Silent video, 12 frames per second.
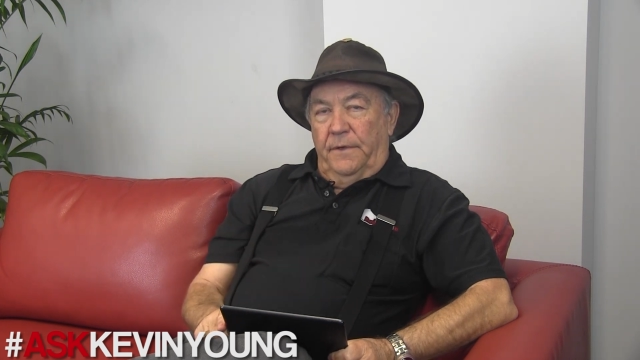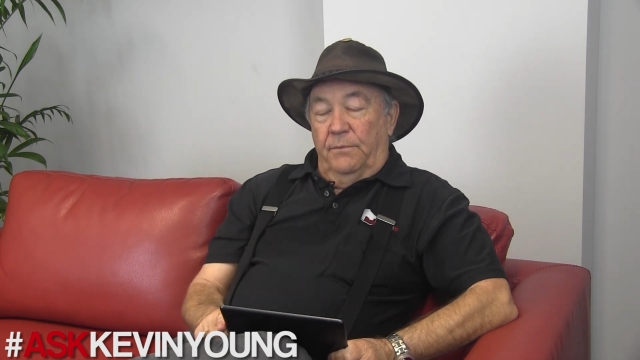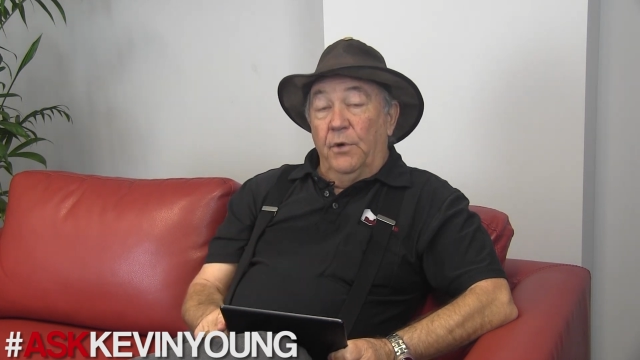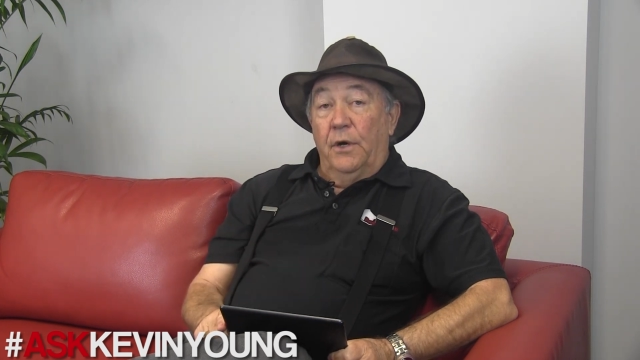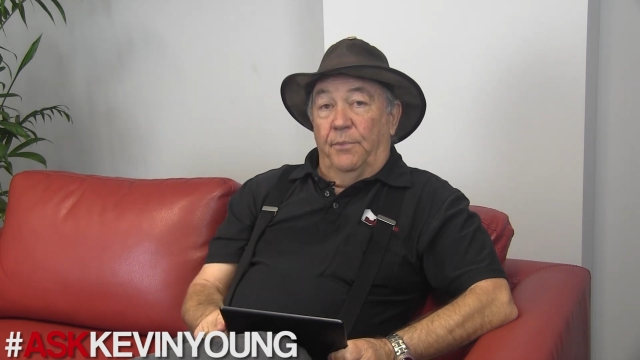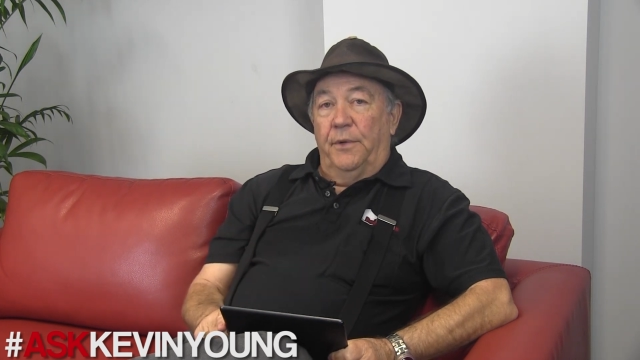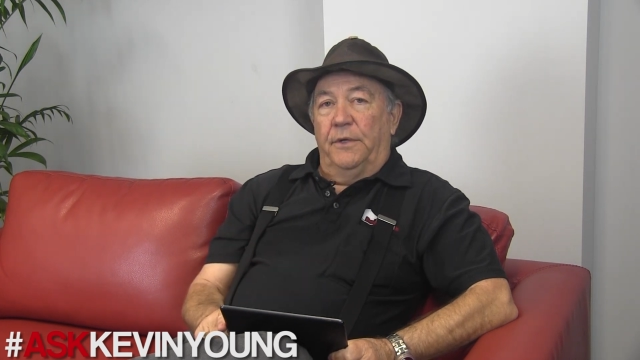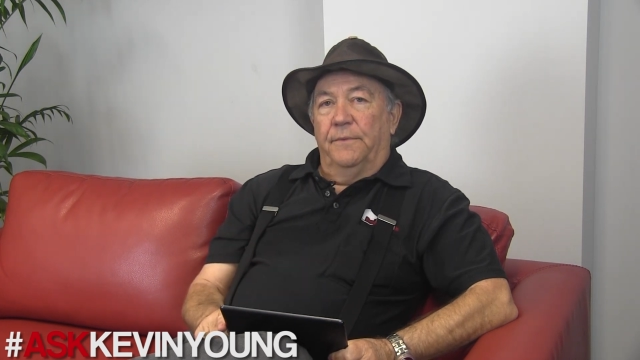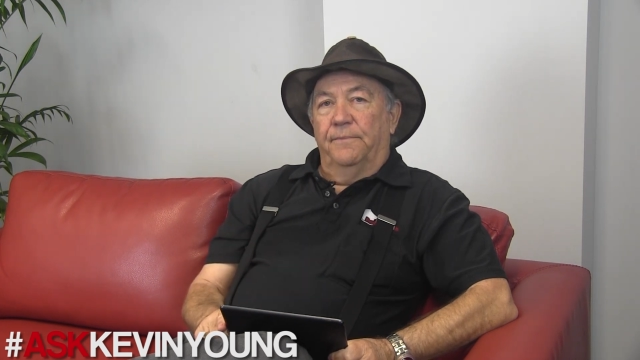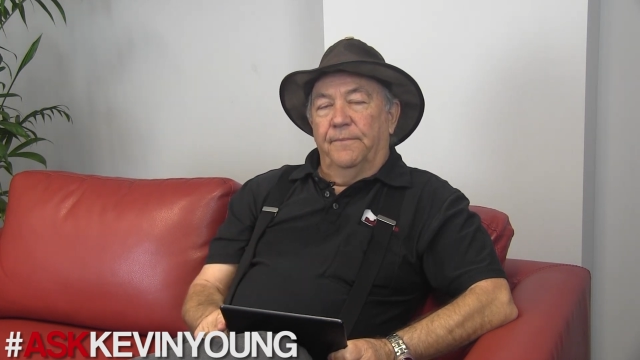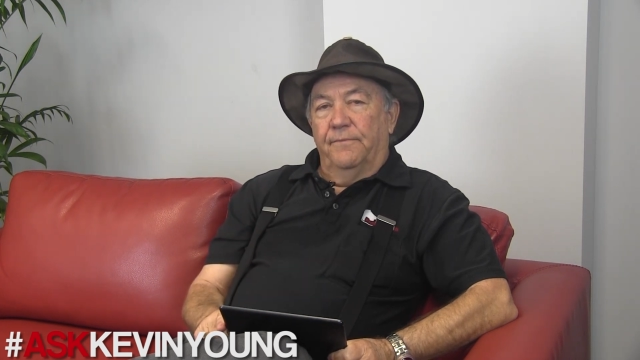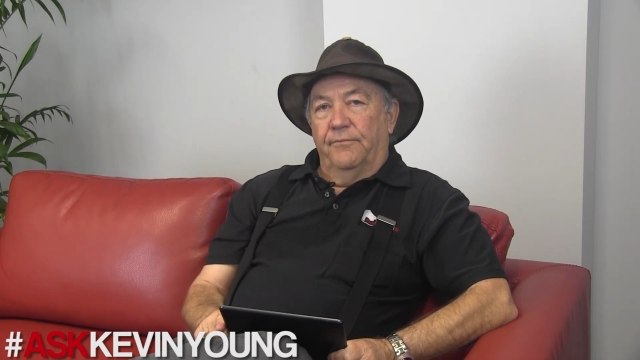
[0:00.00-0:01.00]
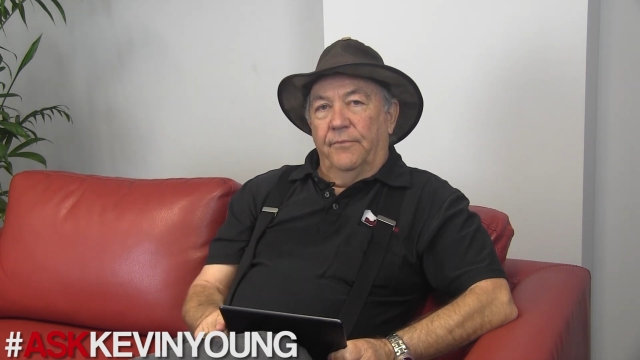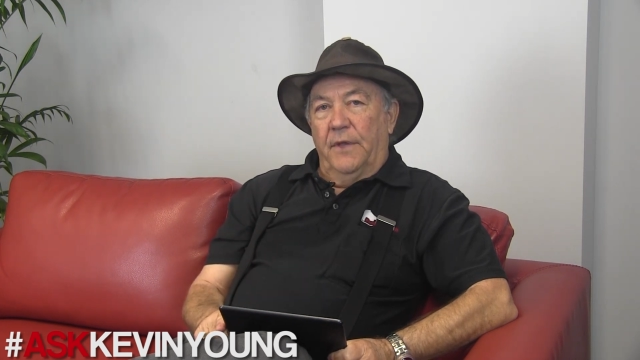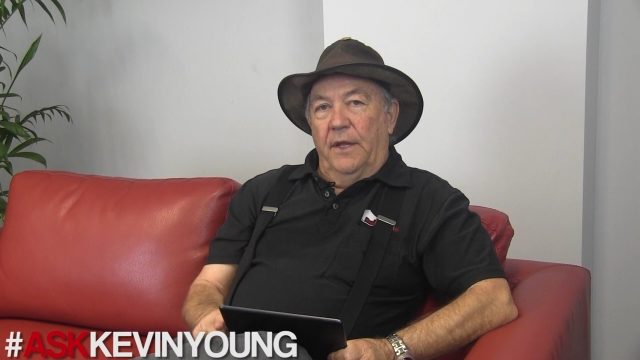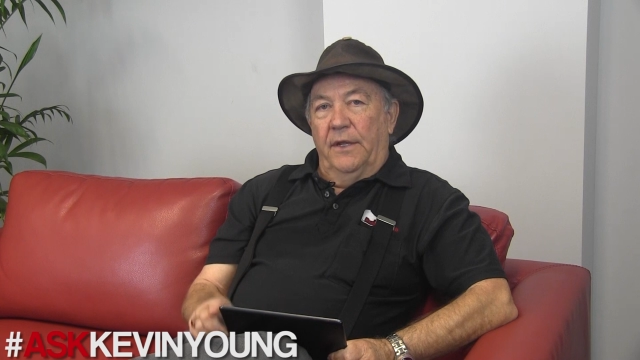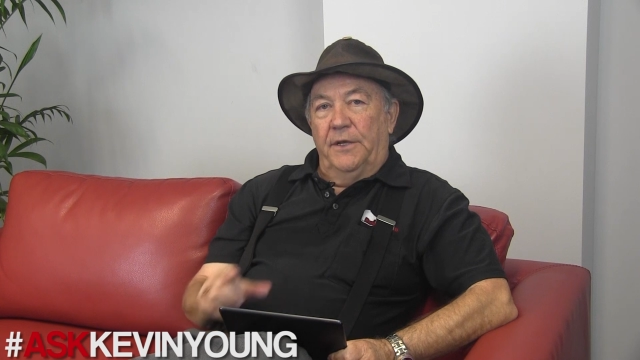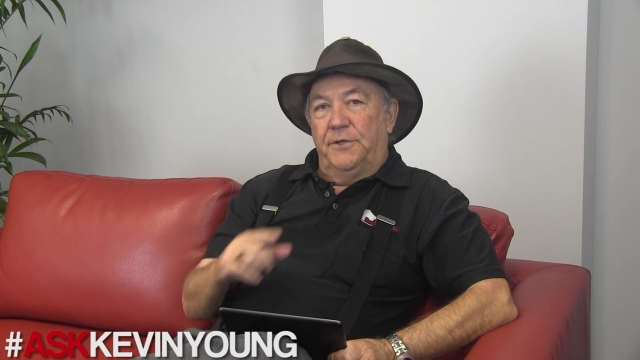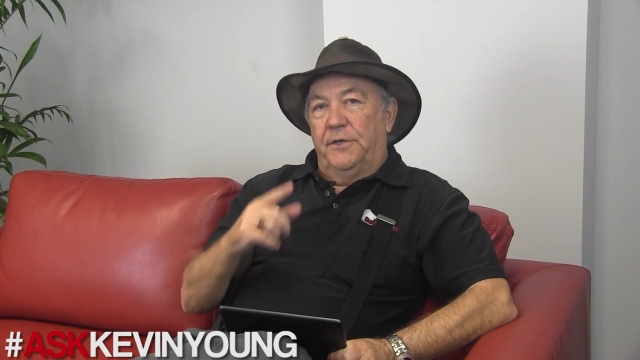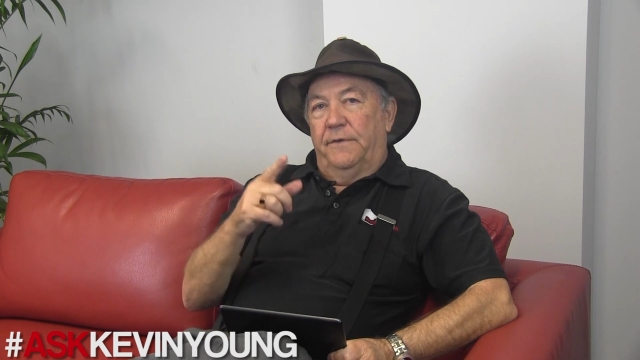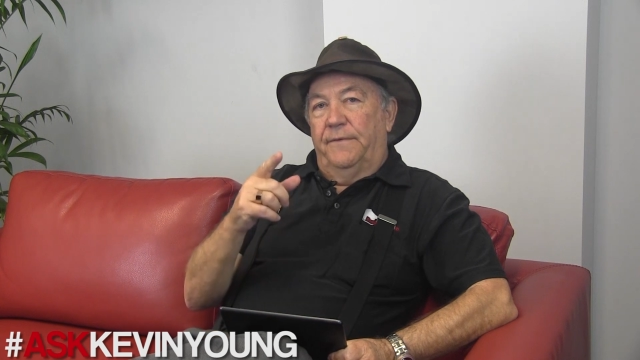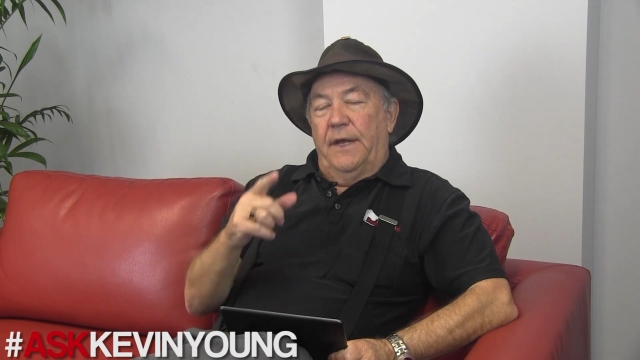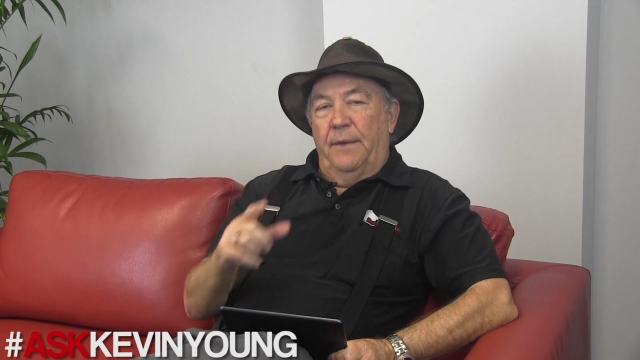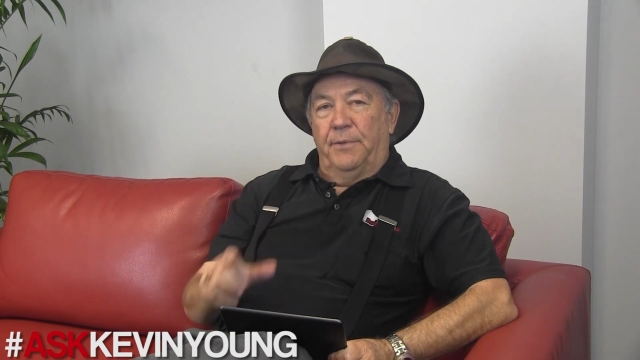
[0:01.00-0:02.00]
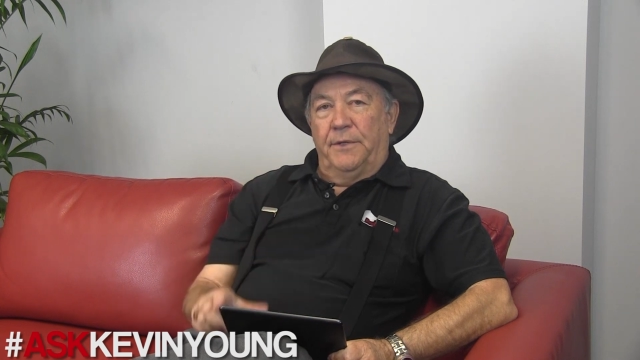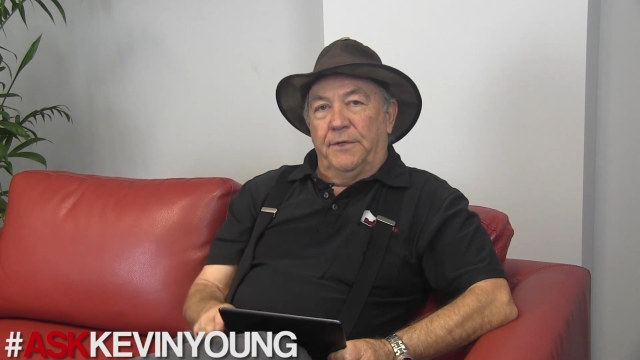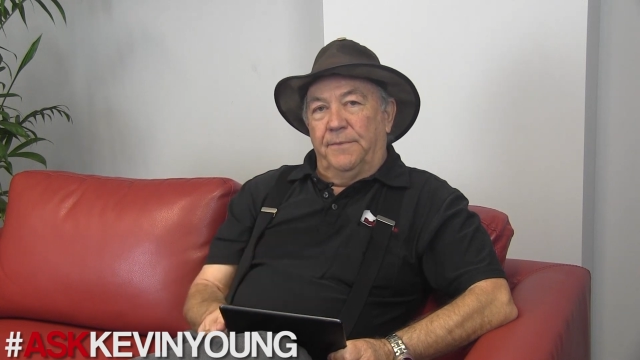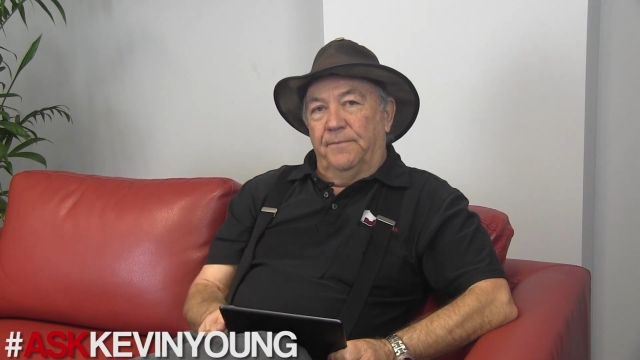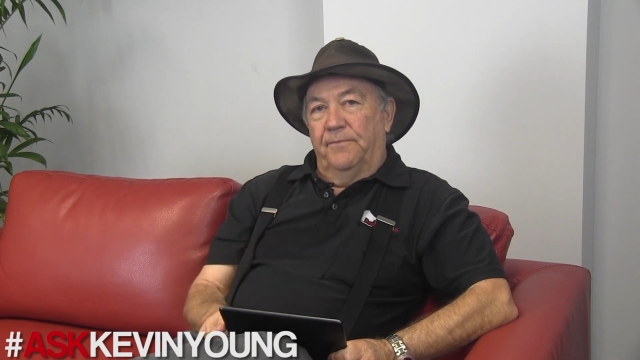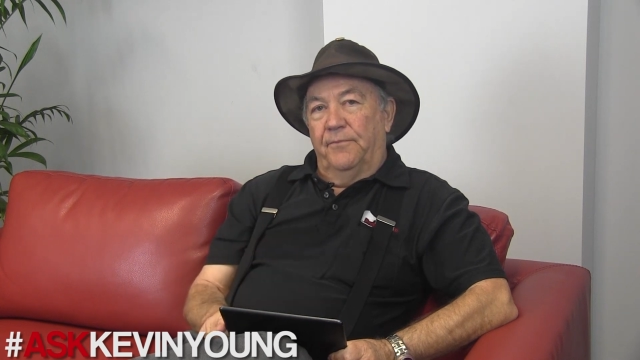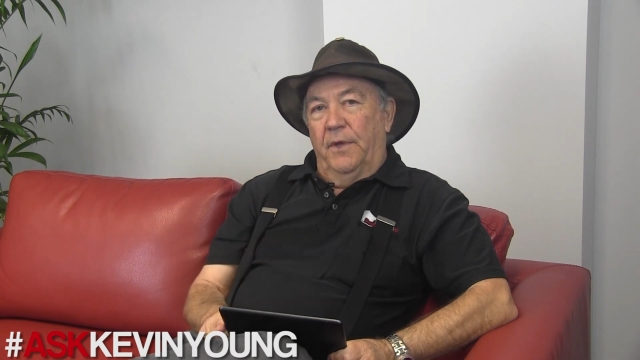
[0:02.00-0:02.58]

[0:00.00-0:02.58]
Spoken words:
in my opinion. Let's see if it happens.